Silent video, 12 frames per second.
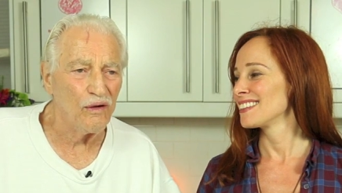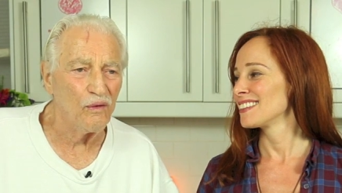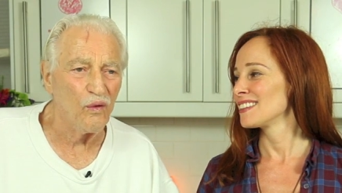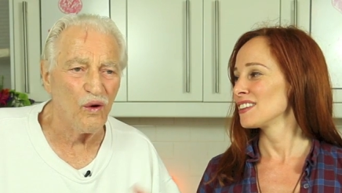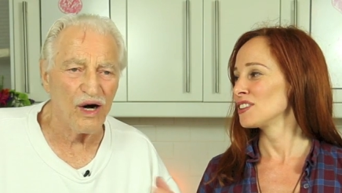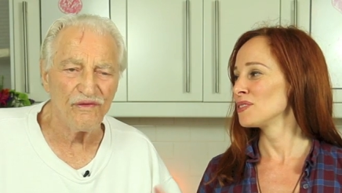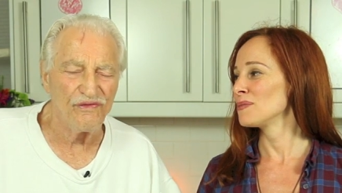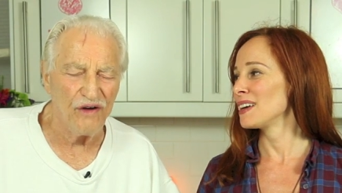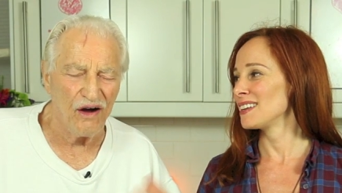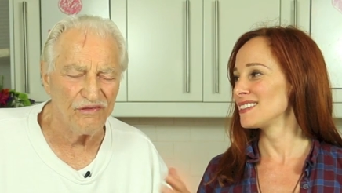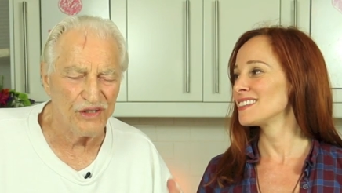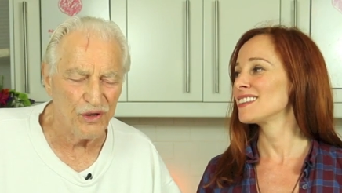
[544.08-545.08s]
Speaker 1: award
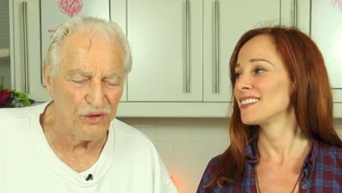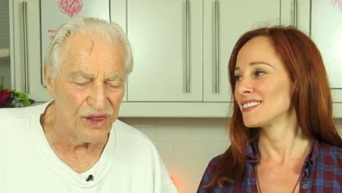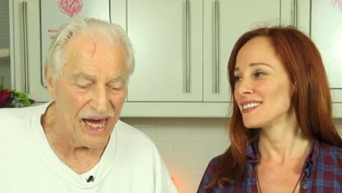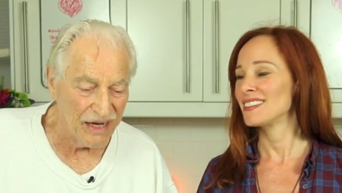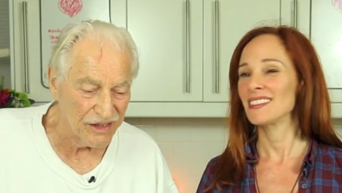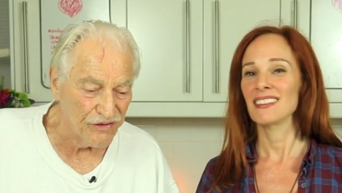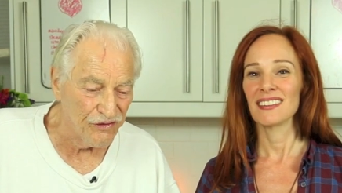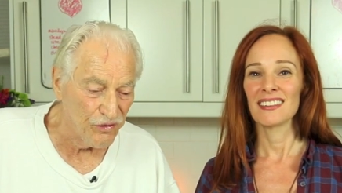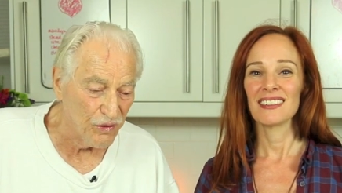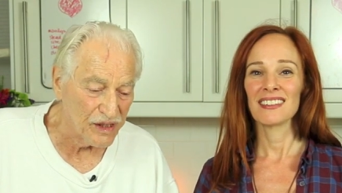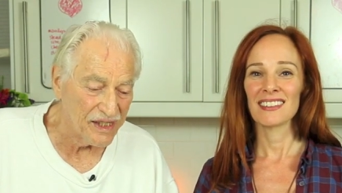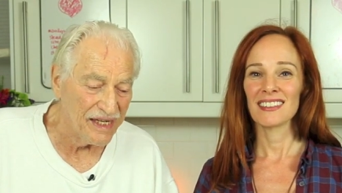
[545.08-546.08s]
of
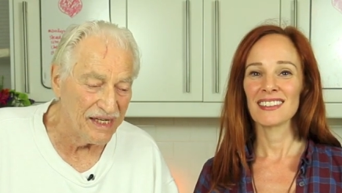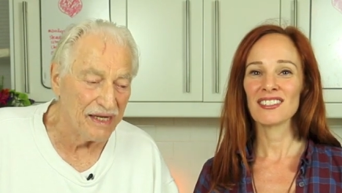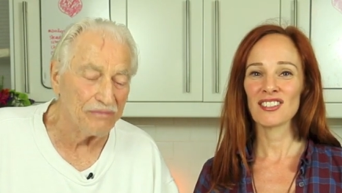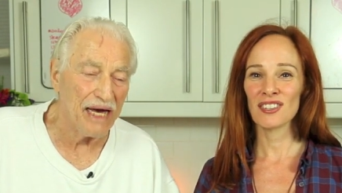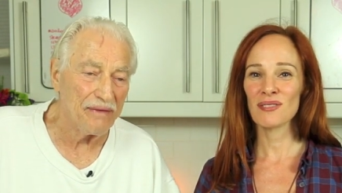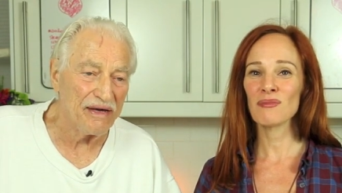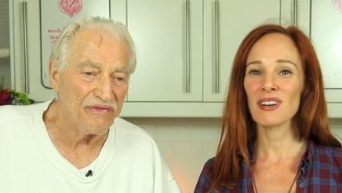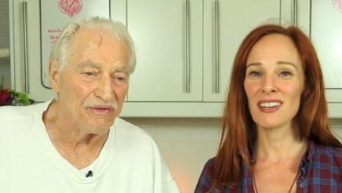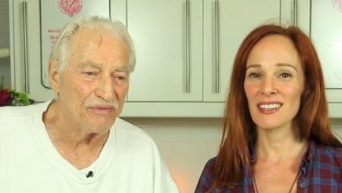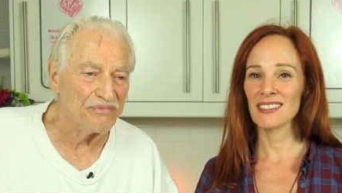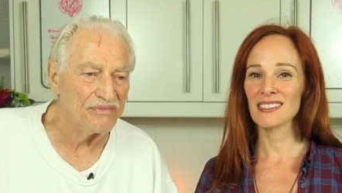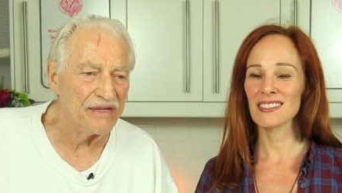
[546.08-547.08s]
2014 and maybe
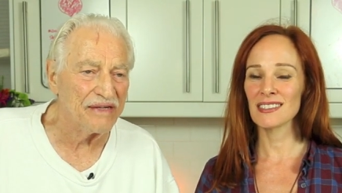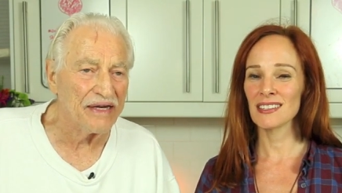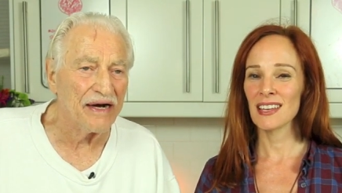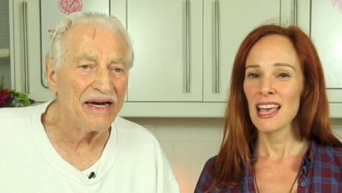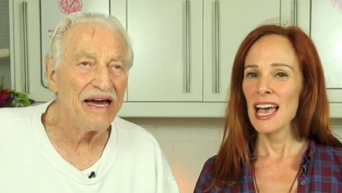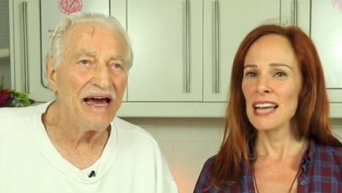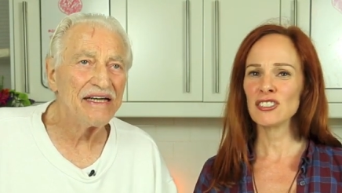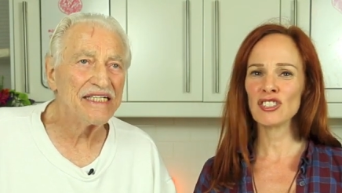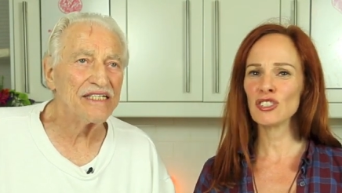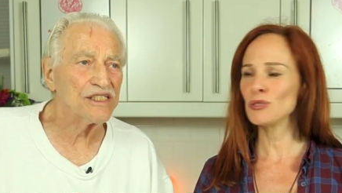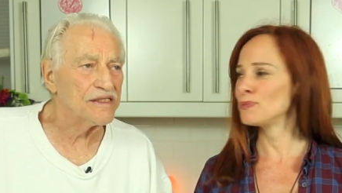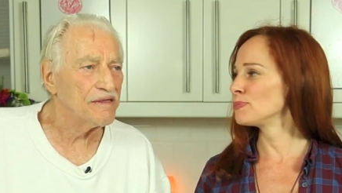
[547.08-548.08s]
for, yeah. And
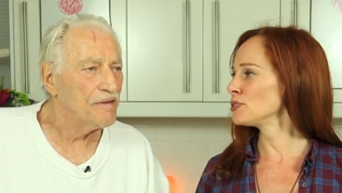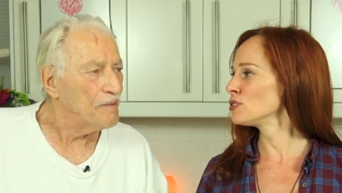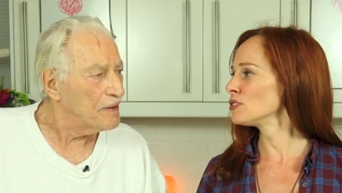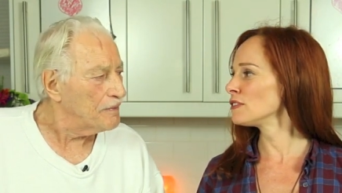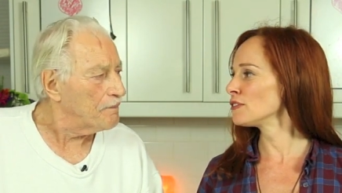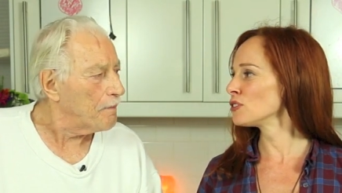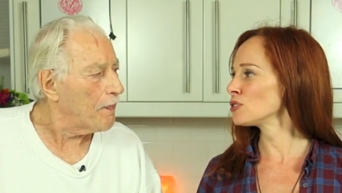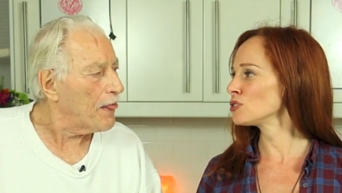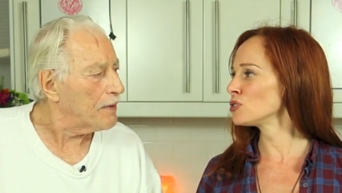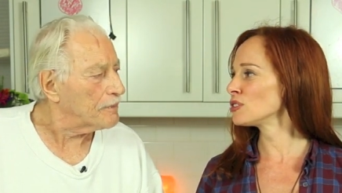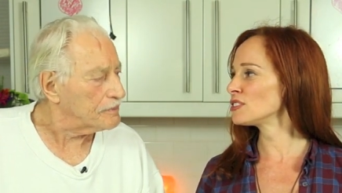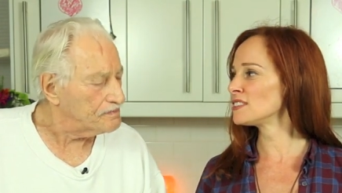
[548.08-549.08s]
she's Just,
Speaker 2: beautiful.
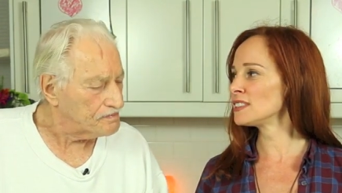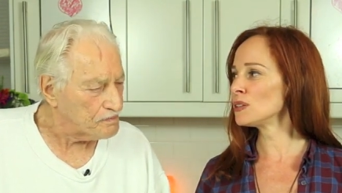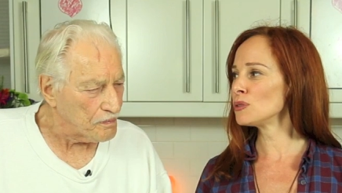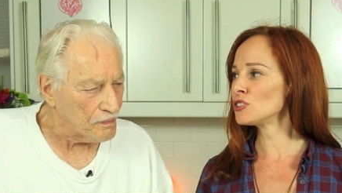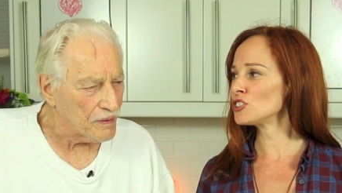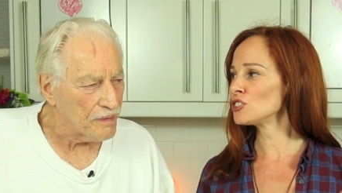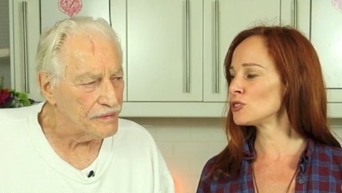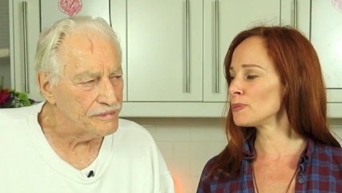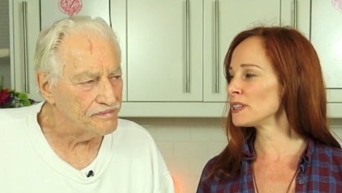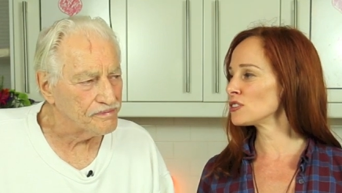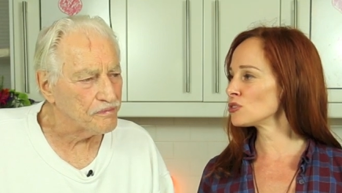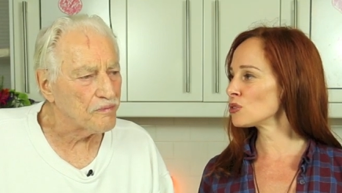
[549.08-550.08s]
You could see when she
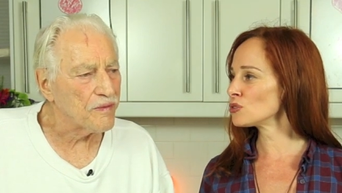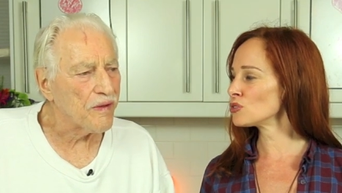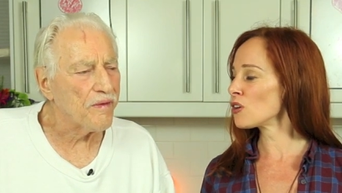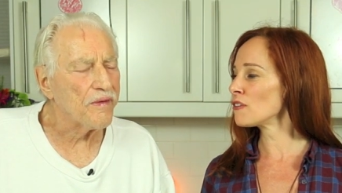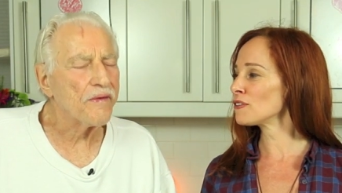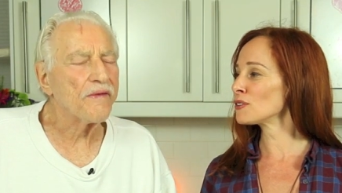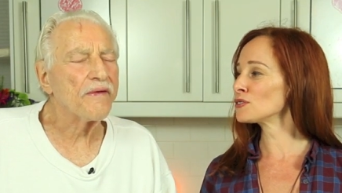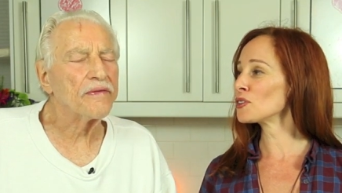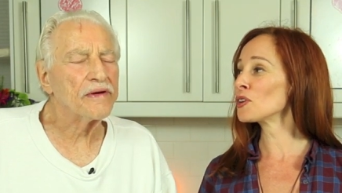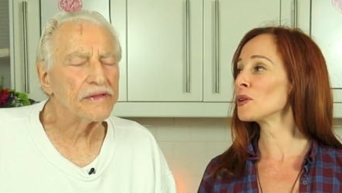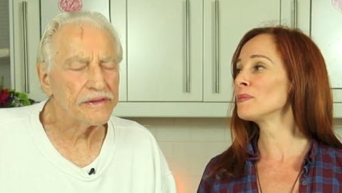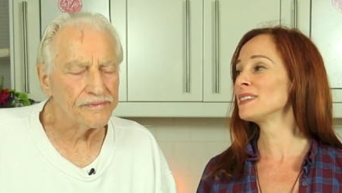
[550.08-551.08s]
speaks, so soulful. So
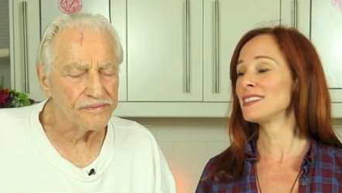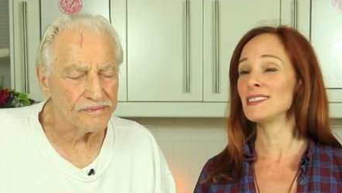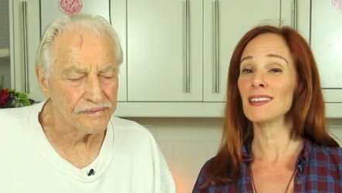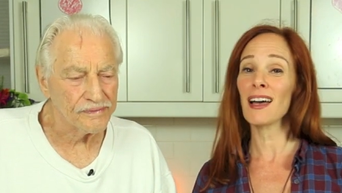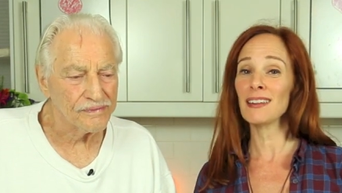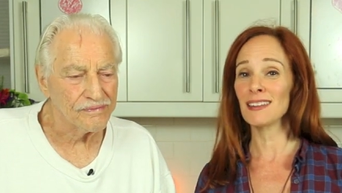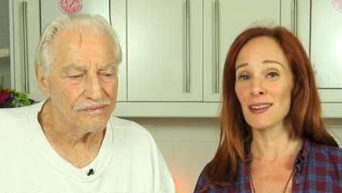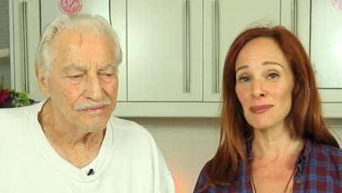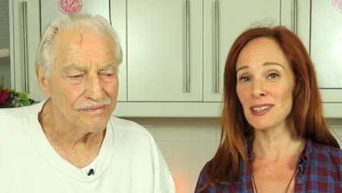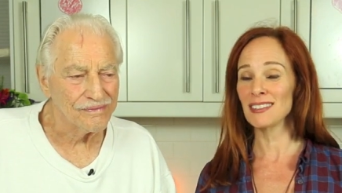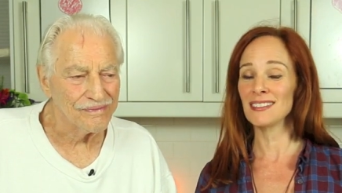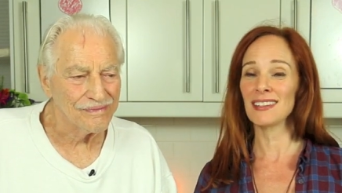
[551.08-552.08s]
Herbie decided, I'm
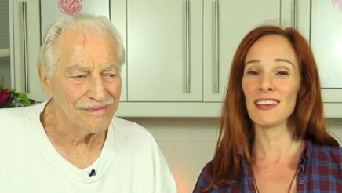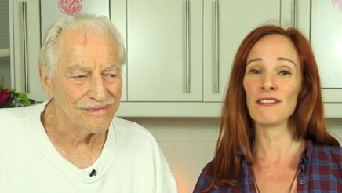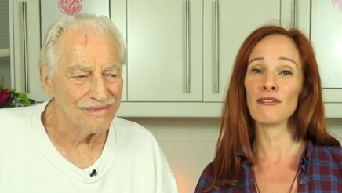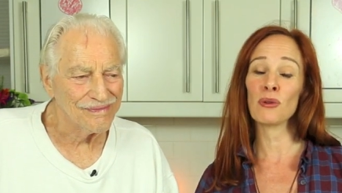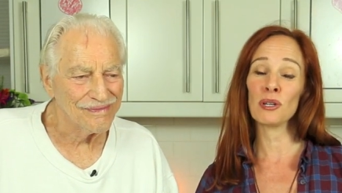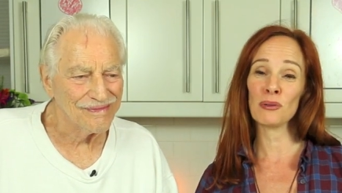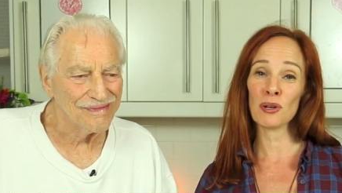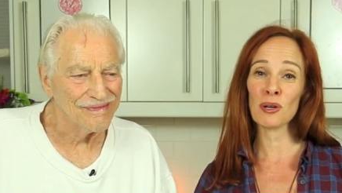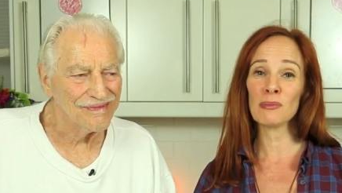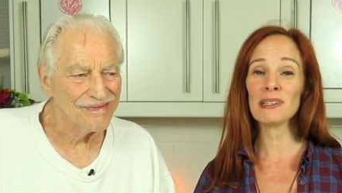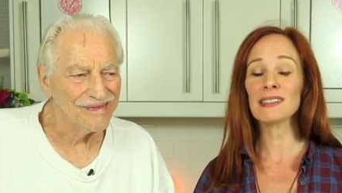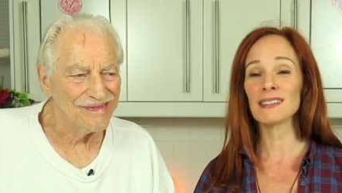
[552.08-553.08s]
going to say it for you.
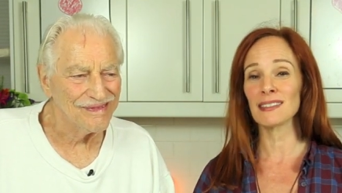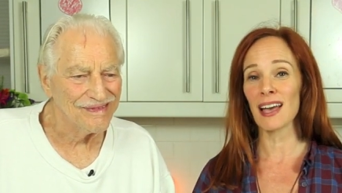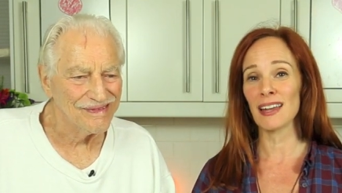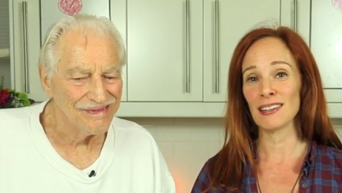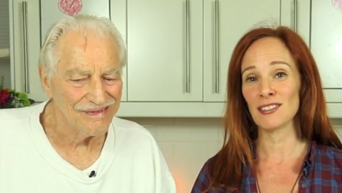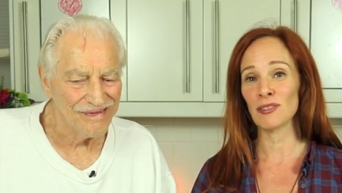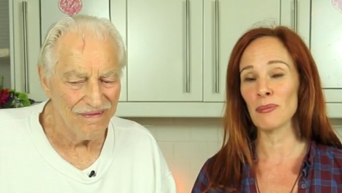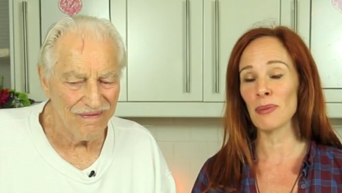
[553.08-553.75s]
Herbie decided to